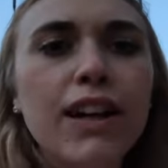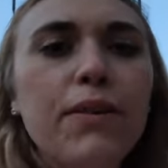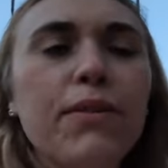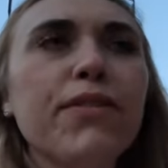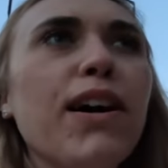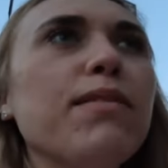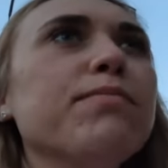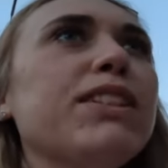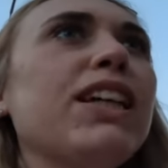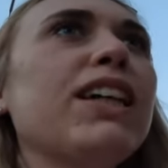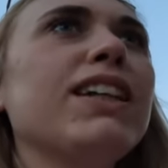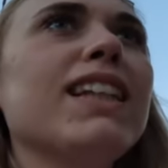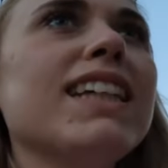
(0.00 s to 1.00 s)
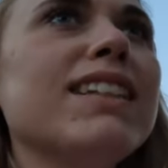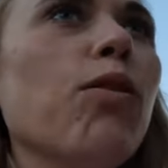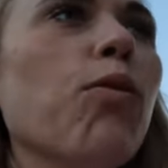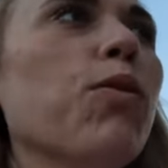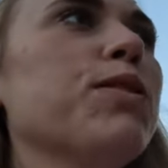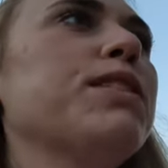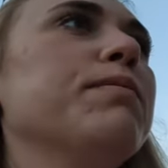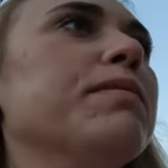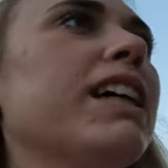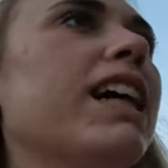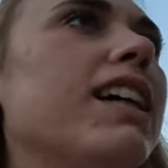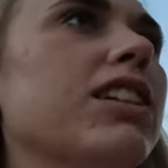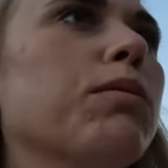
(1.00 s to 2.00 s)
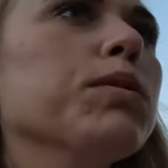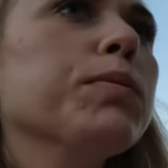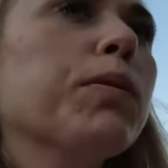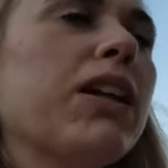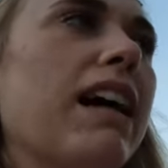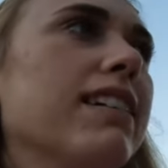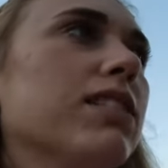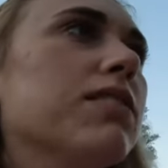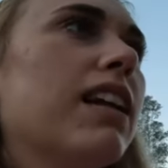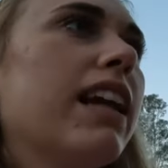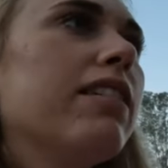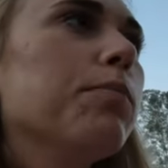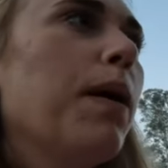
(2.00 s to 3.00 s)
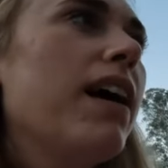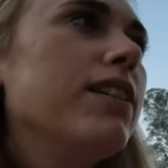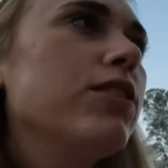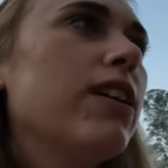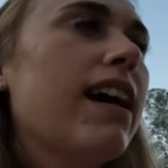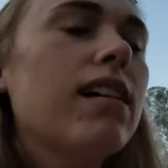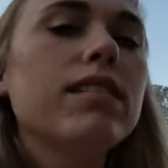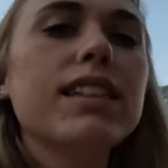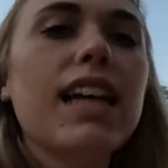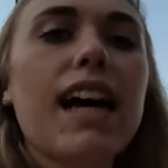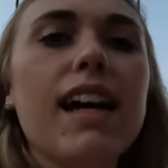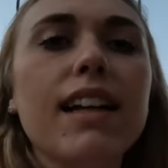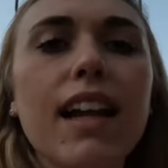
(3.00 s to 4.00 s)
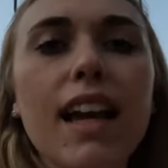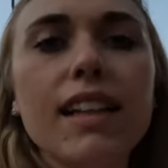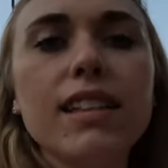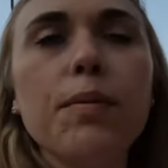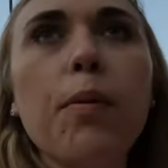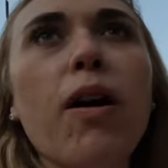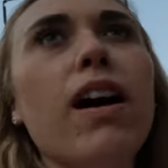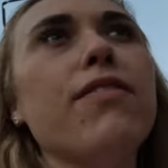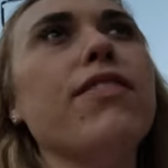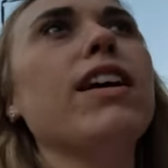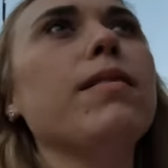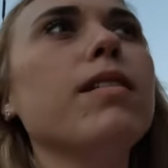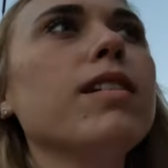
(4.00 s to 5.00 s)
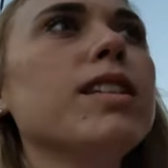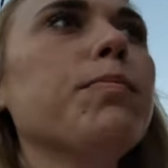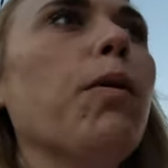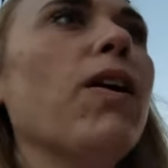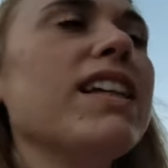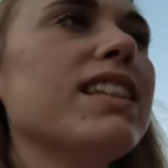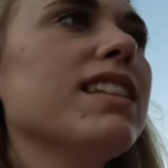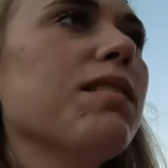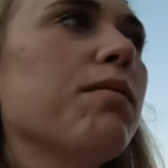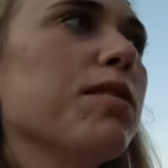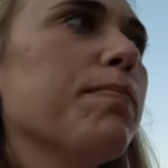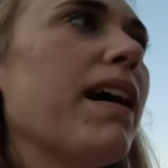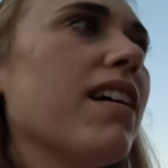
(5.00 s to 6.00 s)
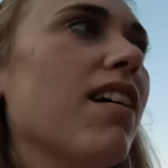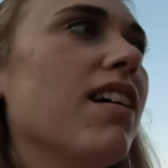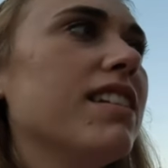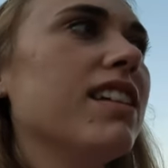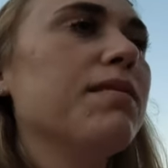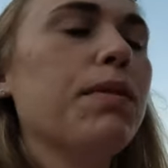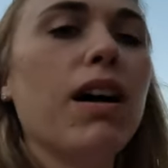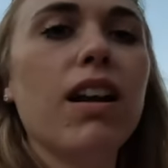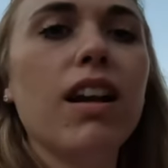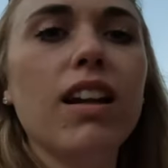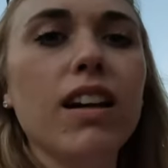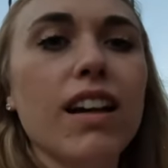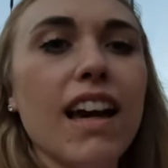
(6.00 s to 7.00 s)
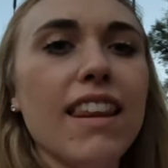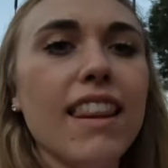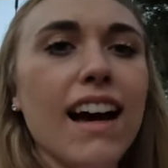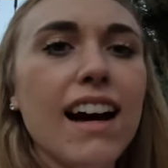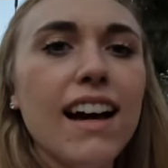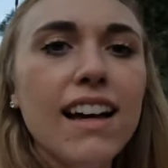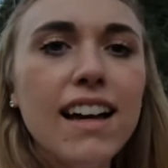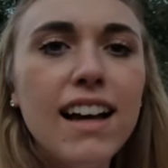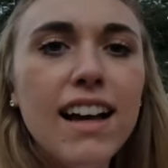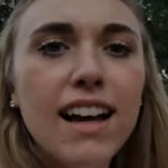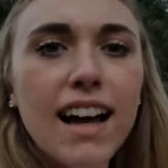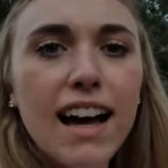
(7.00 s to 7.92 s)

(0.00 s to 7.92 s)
Right, we've come to this awesome dirt jump spot now. It's called Little Pine Trails and it's a private spot. It's in someone's back garden, but look at that.